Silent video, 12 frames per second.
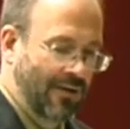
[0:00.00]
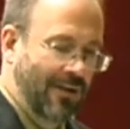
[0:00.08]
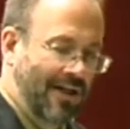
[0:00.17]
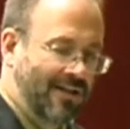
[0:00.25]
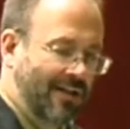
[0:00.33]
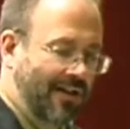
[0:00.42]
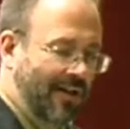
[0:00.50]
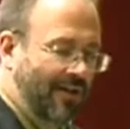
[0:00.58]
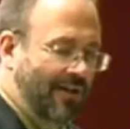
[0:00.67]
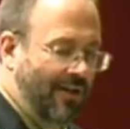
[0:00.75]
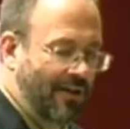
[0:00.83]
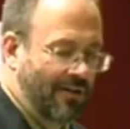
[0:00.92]
Lastly, I
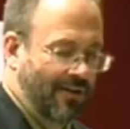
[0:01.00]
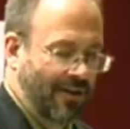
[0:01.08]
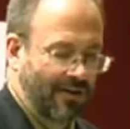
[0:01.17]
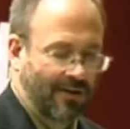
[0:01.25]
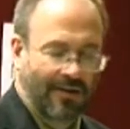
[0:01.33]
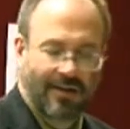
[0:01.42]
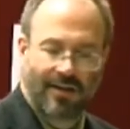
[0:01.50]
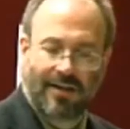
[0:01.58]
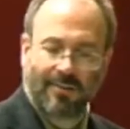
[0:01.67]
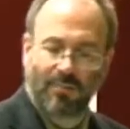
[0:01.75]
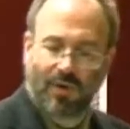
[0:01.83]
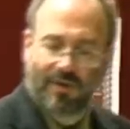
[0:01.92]
think that
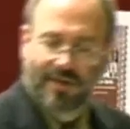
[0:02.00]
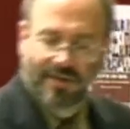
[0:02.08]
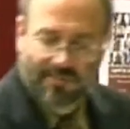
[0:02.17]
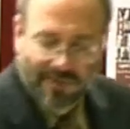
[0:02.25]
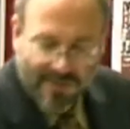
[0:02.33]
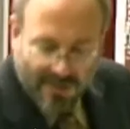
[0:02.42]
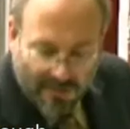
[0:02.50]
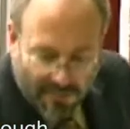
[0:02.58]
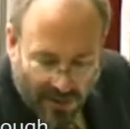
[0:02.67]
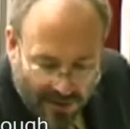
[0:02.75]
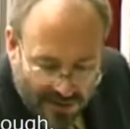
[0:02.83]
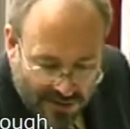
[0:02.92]
a more explicit
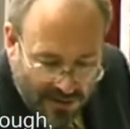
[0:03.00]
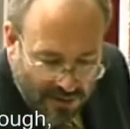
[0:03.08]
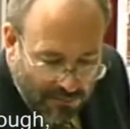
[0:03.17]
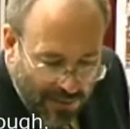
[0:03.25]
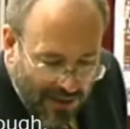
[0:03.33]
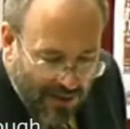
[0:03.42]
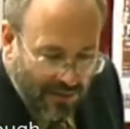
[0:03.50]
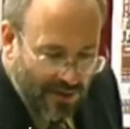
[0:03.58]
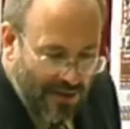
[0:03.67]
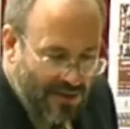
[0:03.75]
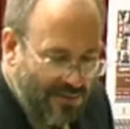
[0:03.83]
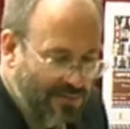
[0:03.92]
Marxian
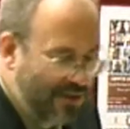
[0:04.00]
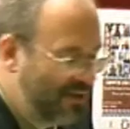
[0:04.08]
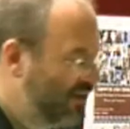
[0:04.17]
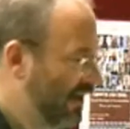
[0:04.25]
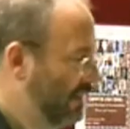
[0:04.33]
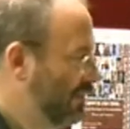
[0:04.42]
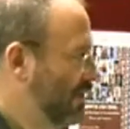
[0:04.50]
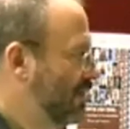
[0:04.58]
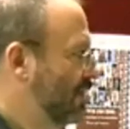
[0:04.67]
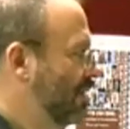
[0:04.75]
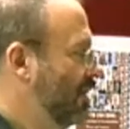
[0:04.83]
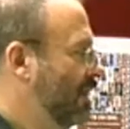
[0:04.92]
pedigree has been
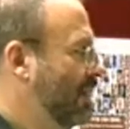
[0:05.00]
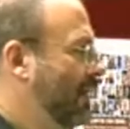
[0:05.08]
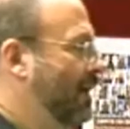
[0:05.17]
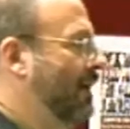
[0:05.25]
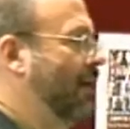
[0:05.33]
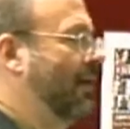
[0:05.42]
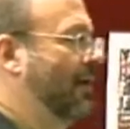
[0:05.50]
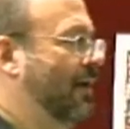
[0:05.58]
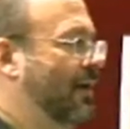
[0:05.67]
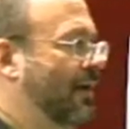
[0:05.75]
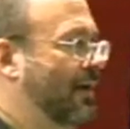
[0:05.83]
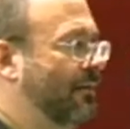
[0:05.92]
established
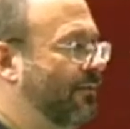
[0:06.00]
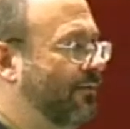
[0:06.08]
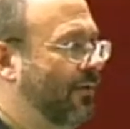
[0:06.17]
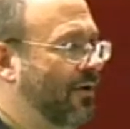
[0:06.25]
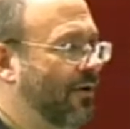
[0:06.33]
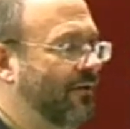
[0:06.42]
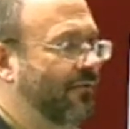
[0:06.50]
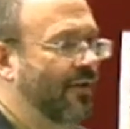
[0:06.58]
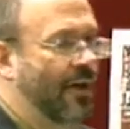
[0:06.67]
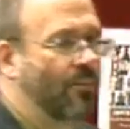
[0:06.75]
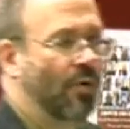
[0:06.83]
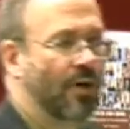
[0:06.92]
for the
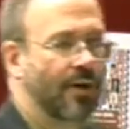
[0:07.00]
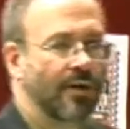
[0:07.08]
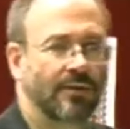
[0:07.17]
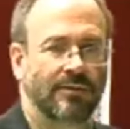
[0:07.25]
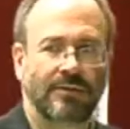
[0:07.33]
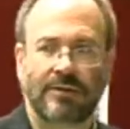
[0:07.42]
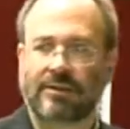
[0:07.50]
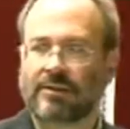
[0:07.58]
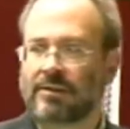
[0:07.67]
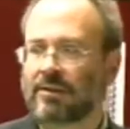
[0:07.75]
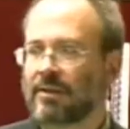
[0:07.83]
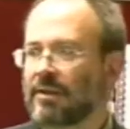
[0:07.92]
framework.
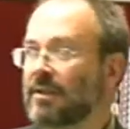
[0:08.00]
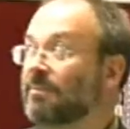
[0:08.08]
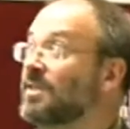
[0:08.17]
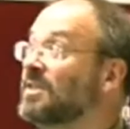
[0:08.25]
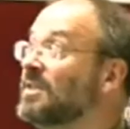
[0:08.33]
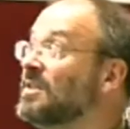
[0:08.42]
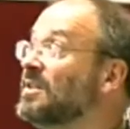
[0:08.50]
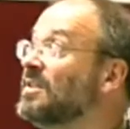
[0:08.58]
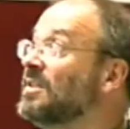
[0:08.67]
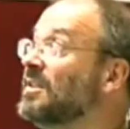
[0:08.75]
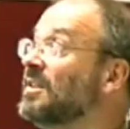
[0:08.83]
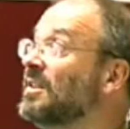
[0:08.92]
This
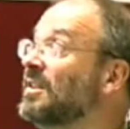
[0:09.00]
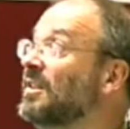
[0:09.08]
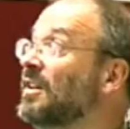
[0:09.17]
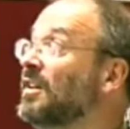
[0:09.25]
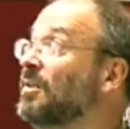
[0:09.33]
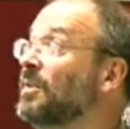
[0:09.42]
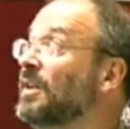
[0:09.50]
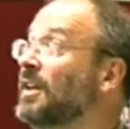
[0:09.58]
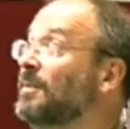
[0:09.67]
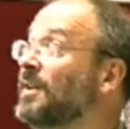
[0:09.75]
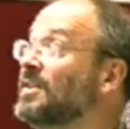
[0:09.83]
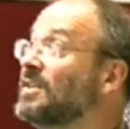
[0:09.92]
is an argument
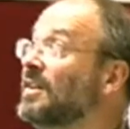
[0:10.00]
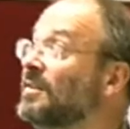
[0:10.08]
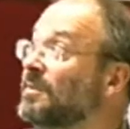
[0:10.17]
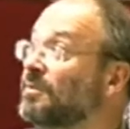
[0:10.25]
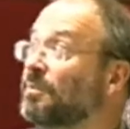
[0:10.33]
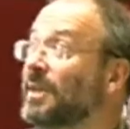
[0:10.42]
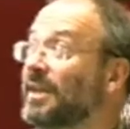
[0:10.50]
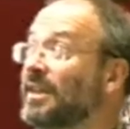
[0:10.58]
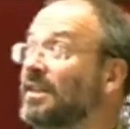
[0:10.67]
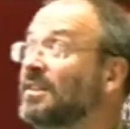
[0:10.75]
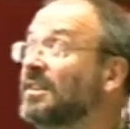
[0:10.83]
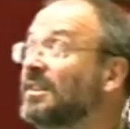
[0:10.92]
I myself have
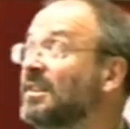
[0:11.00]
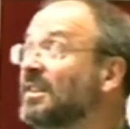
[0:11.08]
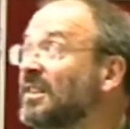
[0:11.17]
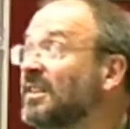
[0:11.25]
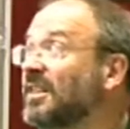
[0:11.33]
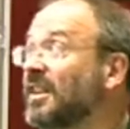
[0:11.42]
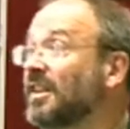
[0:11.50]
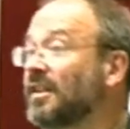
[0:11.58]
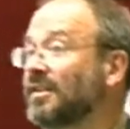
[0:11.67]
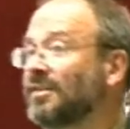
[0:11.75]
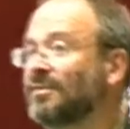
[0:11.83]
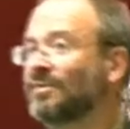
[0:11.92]
made,
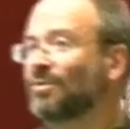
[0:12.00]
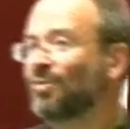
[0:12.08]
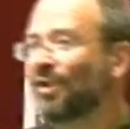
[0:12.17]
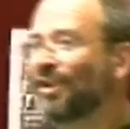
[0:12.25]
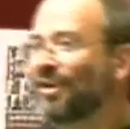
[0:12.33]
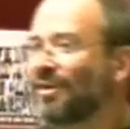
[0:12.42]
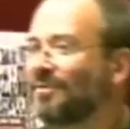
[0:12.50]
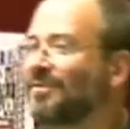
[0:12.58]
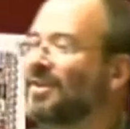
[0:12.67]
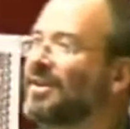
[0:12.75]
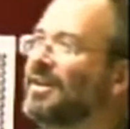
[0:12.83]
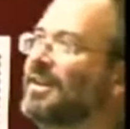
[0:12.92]
again, running out of
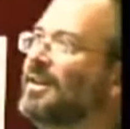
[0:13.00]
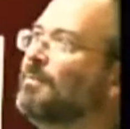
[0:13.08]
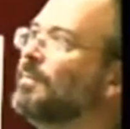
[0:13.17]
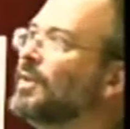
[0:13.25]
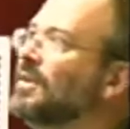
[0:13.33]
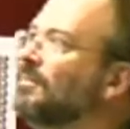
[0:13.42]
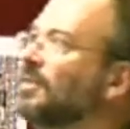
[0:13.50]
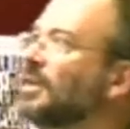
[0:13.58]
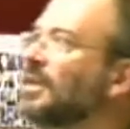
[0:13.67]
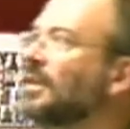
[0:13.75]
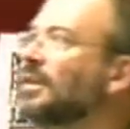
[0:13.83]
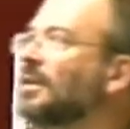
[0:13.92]
time,
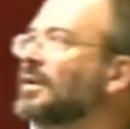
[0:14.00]
briefly,